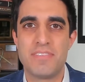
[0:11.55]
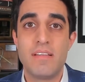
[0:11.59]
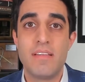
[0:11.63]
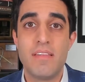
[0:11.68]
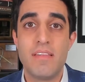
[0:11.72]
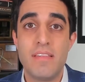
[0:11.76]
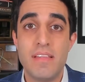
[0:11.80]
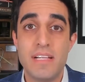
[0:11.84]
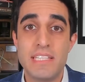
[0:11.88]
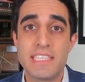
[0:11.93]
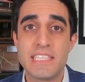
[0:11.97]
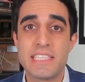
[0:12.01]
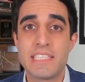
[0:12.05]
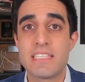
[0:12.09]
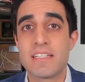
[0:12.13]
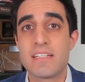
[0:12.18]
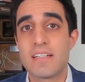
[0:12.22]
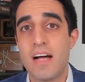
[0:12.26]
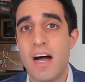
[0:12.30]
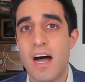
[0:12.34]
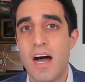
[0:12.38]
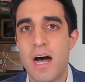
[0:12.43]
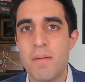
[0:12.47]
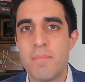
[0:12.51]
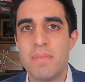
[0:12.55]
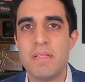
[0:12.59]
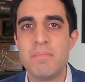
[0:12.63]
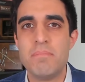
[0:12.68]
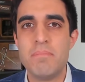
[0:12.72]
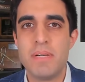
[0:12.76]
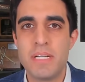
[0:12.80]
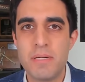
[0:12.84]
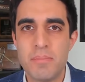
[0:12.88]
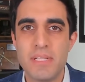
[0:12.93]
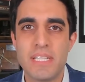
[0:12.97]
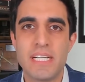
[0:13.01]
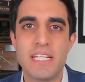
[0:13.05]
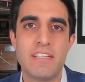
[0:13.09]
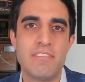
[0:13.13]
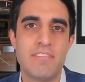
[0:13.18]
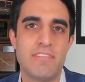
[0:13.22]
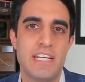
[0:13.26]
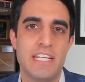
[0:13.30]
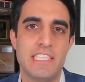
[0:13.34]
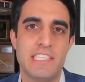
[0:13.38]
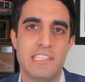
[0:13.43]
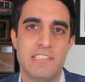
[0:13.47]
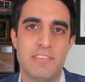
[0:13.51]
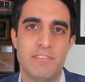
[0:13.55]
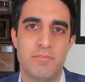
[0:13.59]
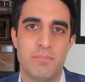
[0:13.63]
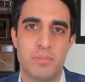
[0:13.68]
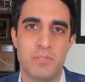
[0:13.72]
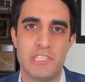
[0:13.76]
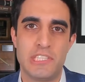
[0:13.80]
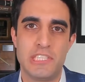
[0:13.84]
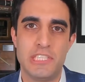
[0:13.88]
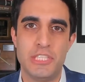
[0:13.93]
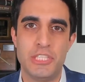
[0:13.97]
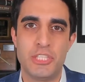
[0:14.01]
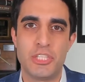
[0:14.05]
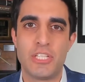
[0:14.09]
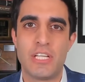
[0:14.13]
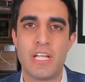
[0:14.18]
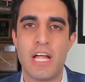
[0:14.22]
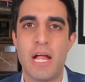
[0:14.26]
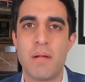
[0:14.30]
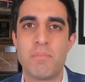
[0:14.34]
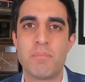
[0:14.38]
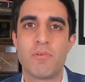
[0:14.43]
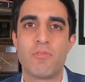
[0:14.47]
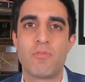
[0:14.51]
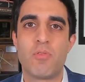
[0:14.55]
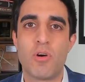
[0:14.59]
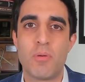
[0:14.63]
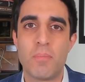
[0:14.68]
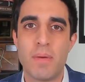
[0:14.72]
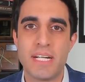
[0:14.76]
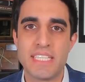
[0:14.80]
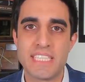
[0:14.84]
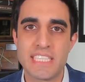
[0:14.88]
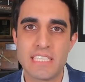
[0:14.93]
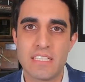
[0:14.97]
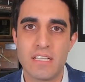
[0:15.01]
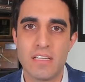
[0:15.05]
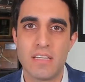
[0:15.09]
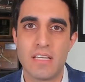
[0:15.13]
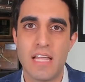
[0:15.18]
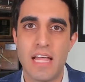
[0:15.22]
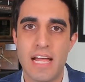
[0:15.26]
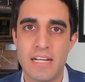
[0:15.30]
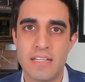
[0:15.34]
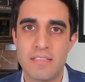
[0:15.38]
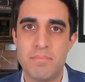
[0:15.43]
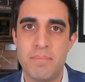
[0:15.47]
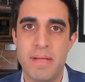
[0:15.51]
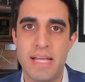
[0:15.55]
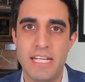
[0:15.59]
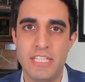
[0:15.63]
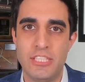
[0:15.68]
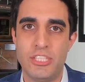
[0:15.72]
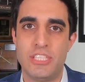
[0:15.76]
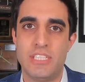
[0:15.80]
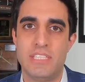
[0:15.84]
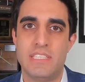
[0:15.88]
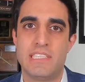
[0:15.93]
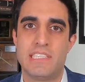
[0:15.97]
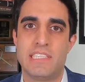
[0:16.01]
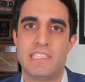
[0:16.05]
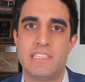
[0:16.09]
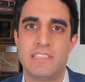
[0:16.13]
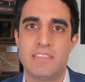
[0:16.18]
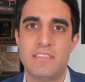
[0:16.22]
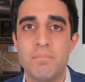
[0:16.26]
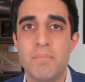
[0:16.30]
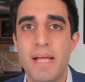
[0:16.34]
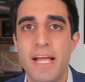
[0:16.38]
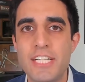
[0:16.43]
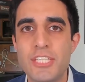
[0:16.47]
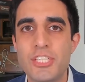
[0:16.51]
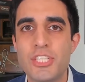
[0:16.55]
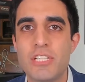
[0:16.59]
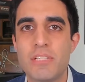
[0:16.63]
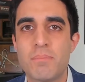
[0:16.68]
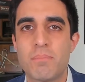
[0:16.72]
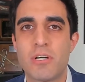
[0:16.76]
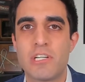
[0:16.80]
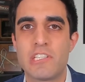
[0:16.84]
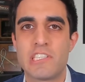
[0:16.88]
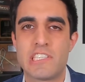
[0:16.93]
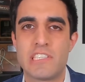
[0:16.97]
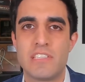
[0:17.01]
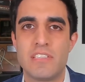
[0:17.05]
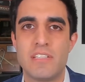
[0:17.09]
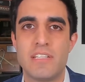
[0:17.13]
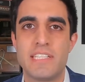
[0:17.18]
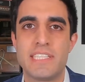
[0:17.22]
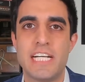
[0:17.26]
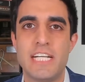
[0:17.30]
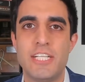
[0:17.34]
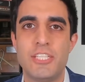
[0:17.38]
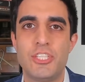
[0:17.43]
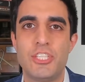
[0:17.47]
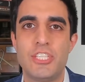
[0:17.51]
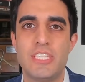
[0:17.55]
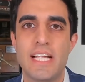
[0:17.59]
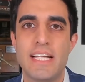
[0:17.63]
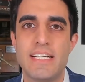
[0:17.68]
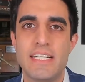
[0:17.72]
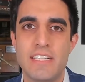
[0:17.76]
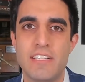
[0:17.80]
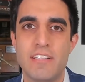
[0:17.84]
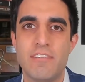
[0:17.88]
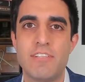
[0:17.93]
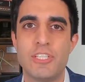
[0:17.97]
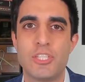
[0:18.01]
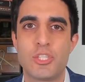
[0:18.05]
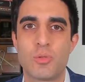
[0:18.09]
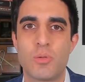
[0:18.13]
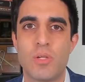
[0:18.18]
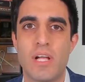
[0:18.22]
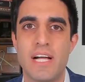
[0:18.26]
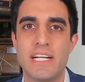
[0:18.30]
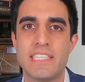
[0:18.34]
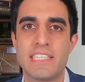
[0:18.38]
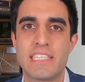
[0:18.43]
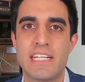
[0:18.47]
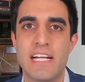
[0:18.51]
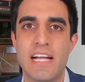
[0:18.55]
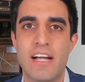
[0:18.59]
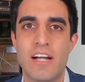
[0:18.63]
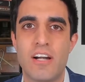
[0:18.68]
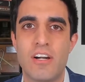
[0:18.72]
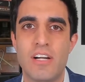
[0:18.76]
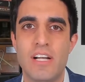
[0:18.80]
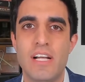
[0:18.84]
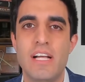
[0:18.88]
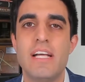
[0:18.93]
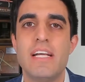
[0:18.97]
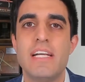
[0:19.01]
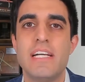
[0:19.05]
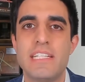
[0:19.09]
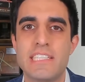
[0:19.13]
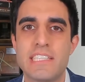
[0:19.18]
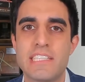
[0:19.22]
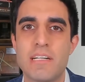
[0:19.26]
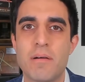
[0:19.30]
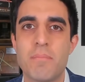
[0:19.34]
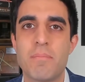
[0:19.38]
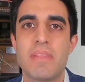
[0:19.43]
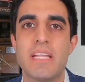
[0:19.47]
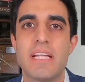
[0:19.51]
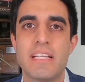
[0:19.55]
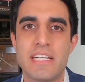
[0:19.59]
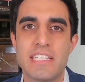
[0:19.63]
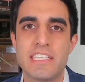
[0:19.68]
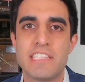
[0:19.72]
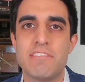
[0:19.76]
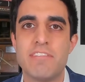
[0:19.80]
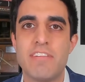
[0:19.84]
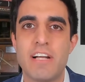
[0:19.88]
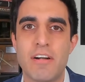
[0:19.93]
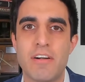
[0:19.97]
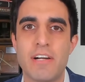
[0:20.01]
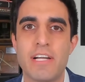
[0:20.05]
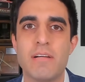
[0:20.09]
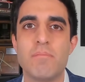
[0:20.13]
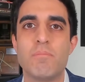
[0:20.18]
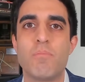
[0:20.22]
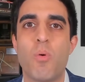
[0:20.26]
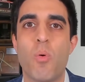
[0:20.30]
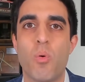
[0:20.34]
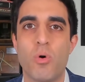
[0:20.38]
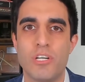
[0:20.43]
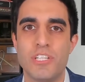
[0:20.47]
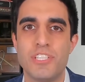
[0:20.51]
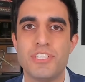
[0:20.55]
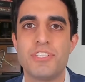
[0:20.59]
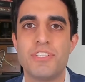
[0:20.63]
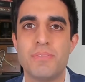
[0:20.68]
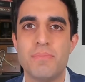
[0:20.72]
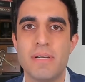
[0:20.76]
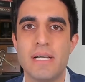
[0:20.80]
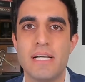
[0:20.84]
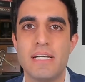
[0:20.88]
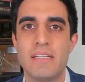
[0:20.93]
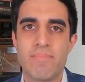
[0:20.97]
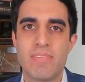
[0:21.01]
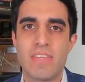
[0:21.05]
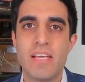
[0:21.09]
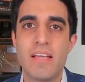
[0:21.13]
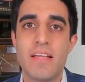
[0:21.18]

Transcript: This is a common minimally invasive procedure that I perform on select patients. Patient personalization and individualized care is something that's very important to me.